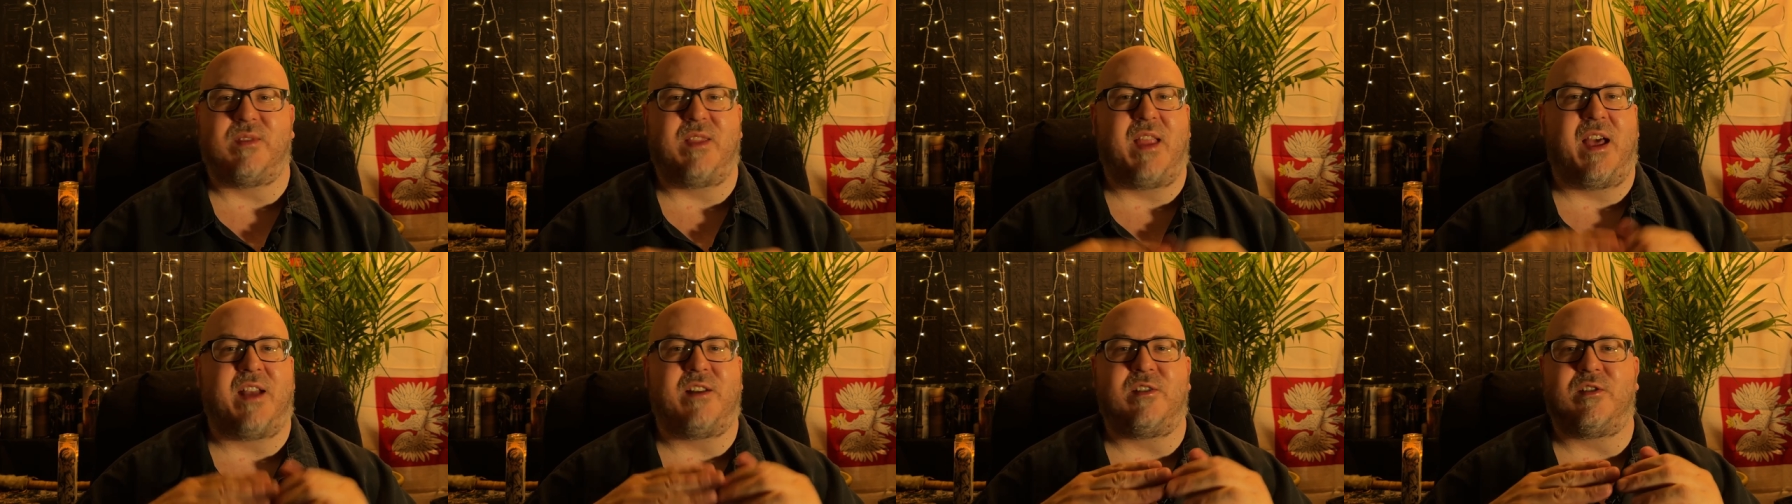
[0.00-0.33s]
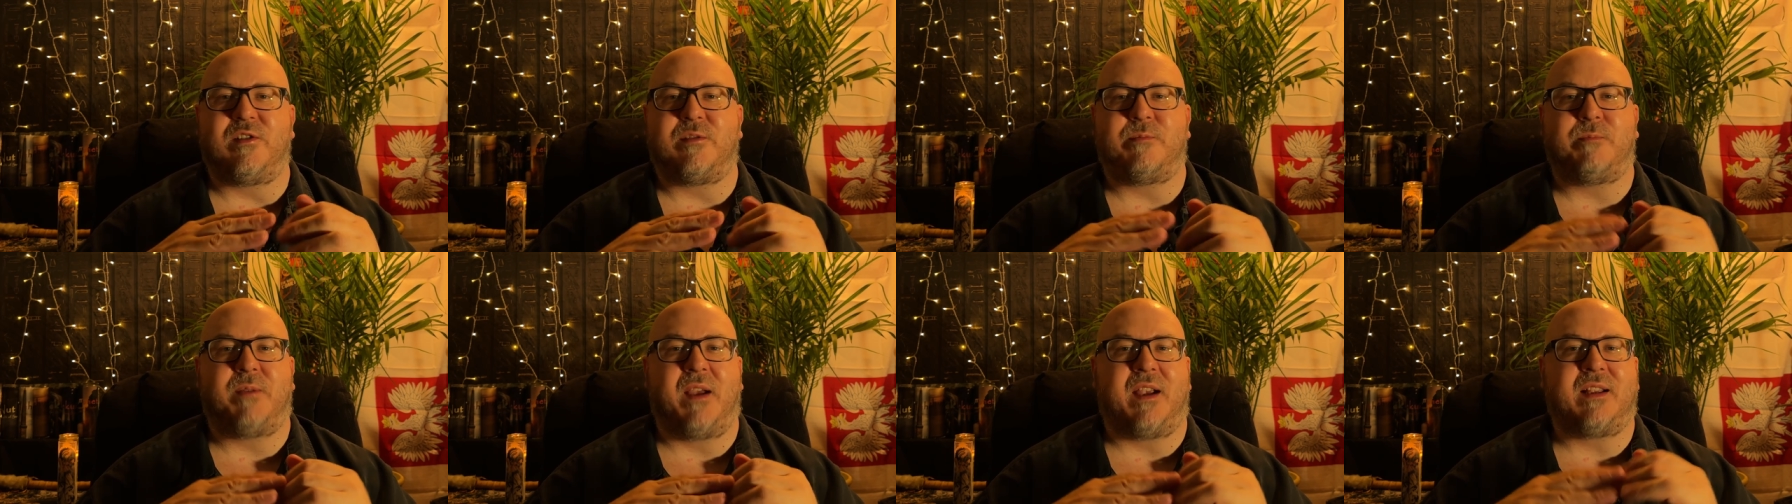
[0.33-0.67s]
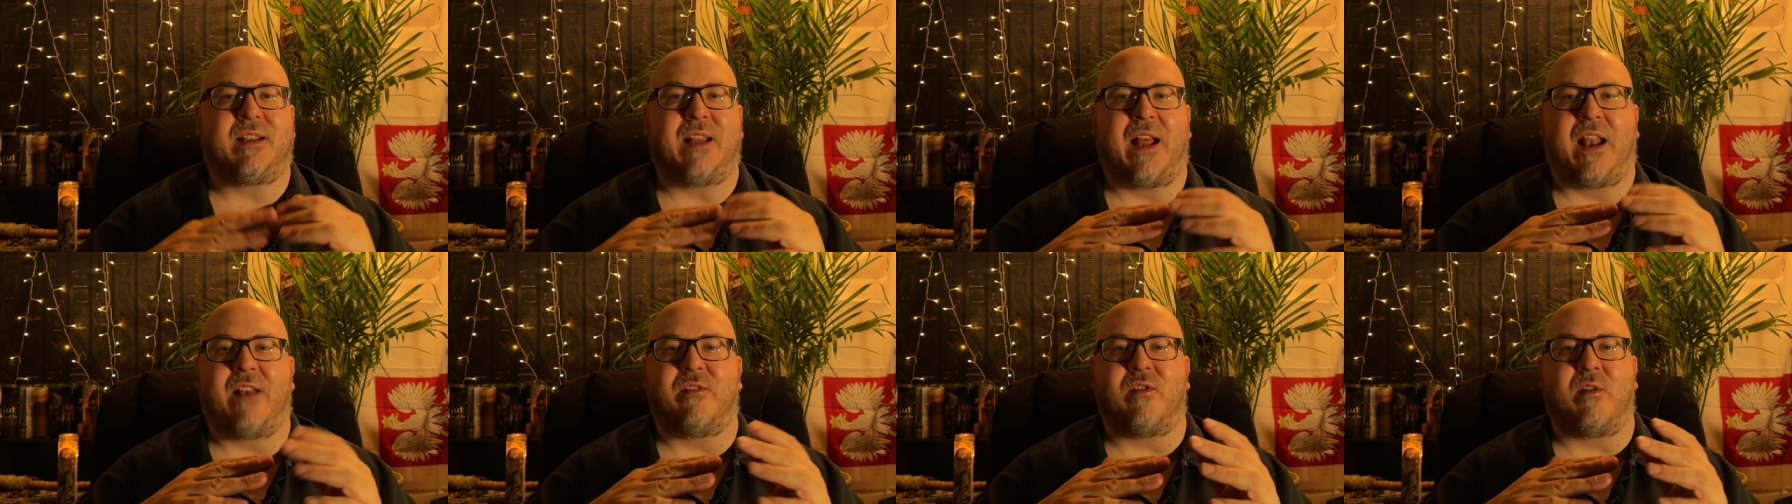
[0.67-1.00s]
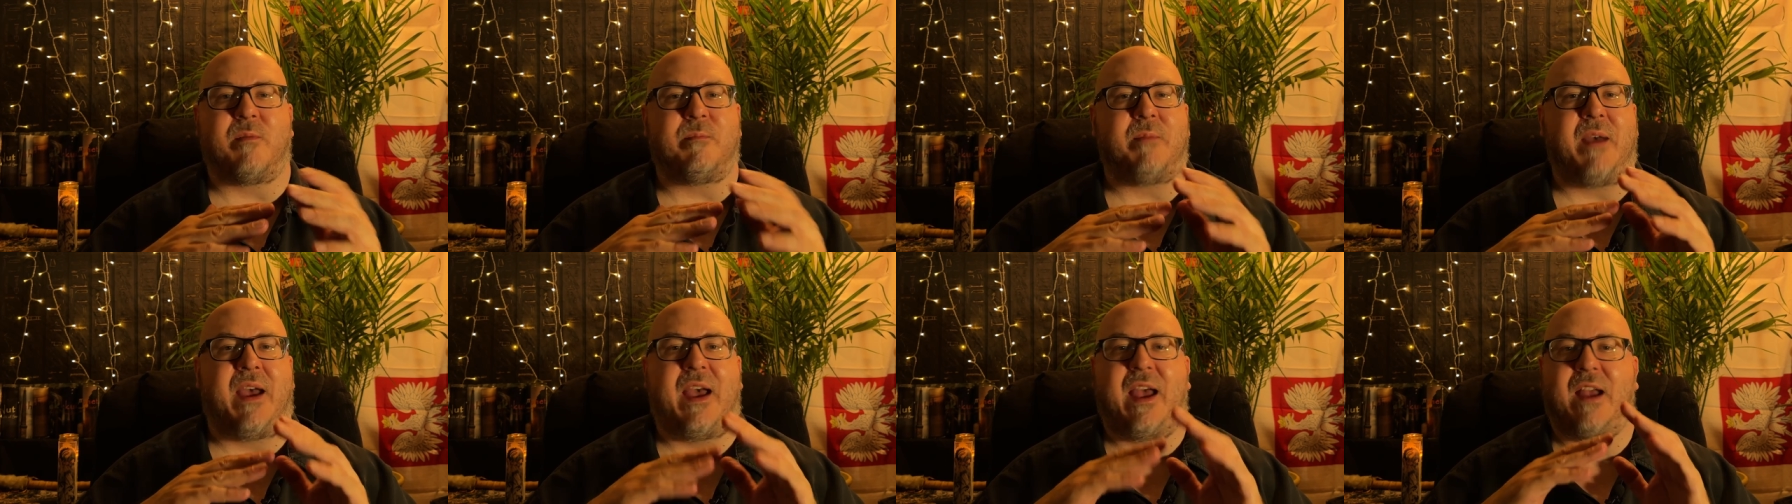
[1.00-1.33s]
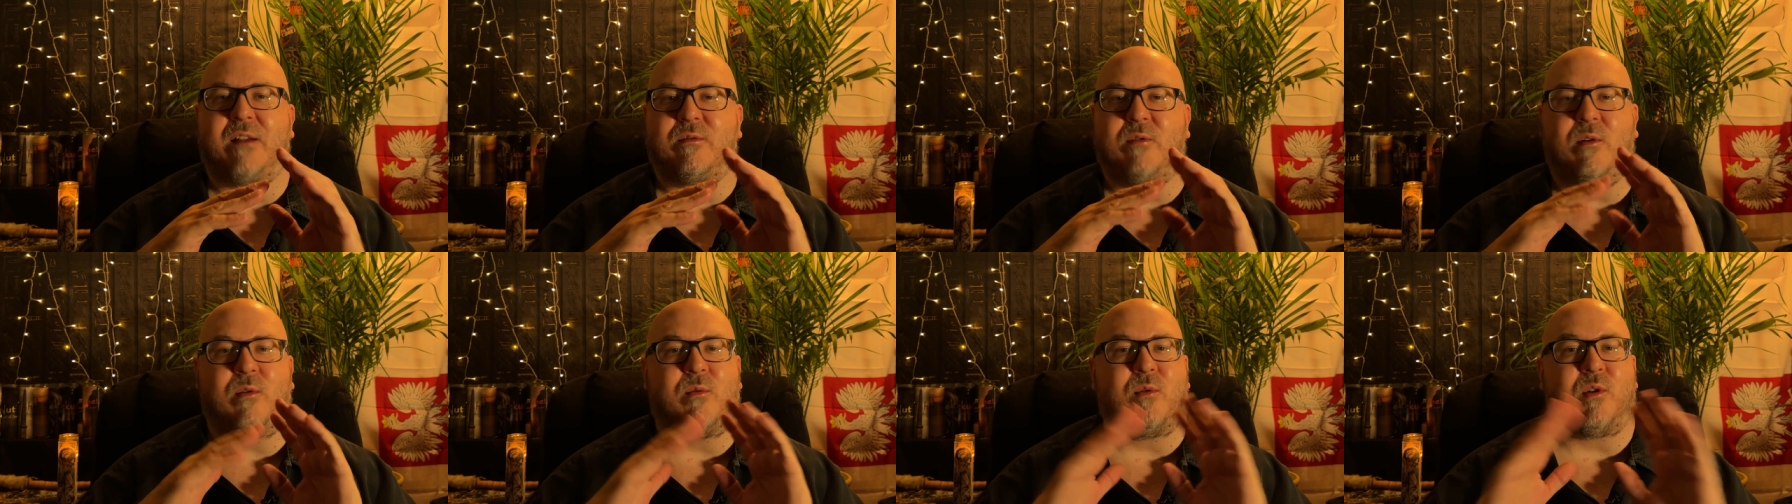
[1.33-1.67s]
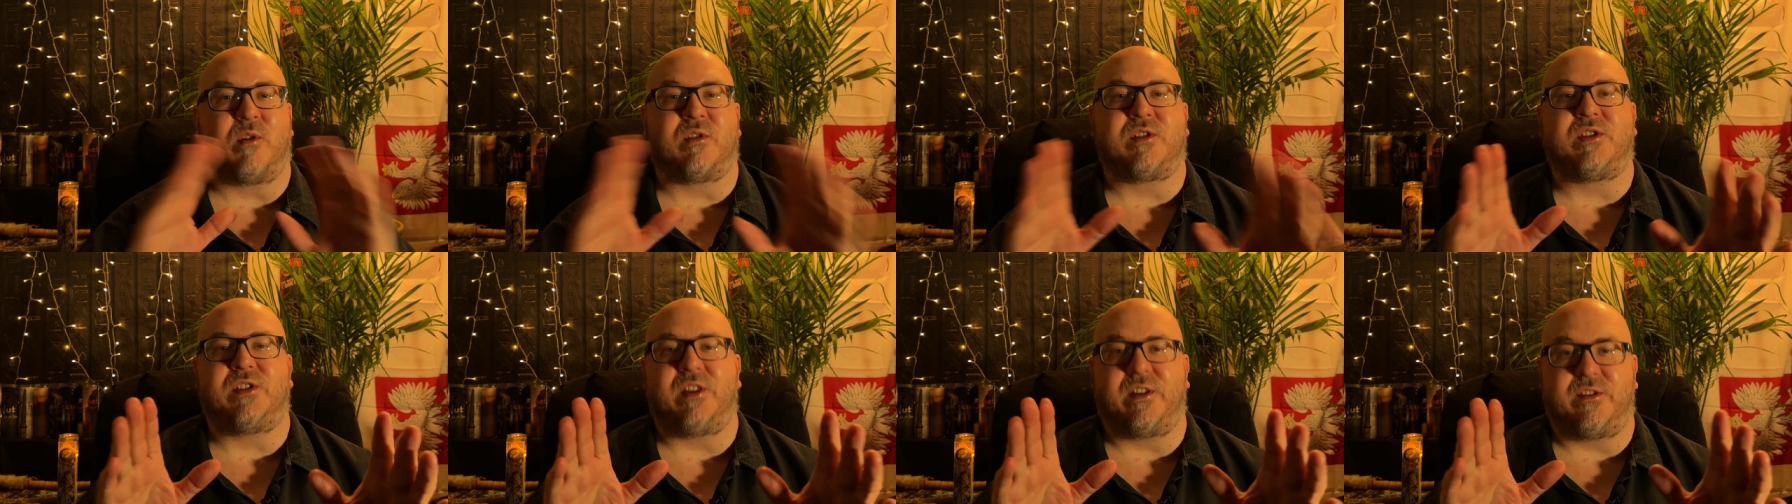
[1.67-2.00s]
Letters picked out of a bag will
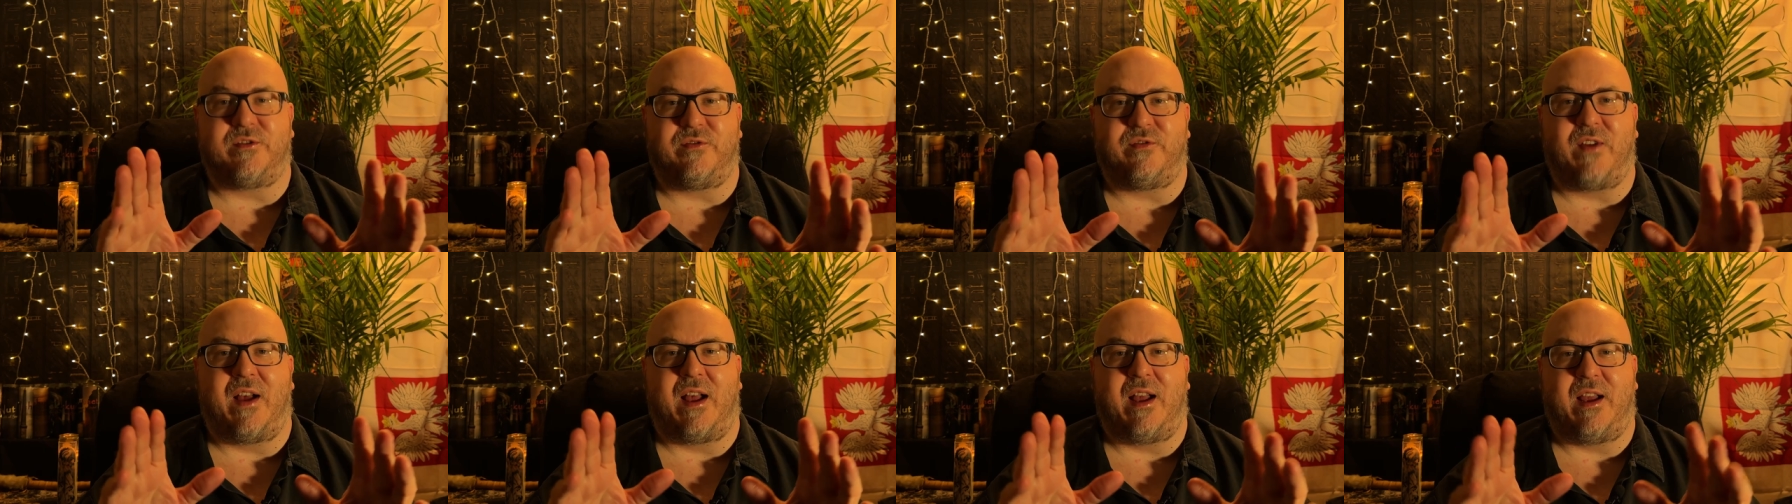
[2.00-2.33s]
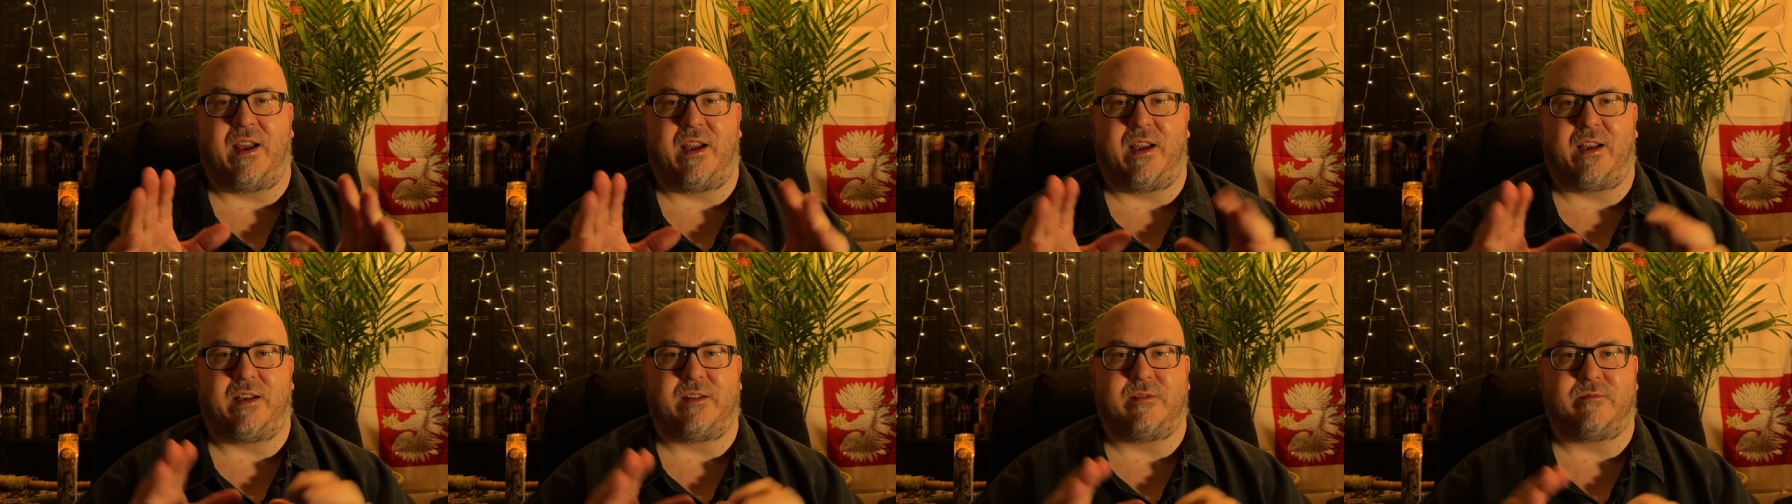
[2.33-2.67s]
work just fine.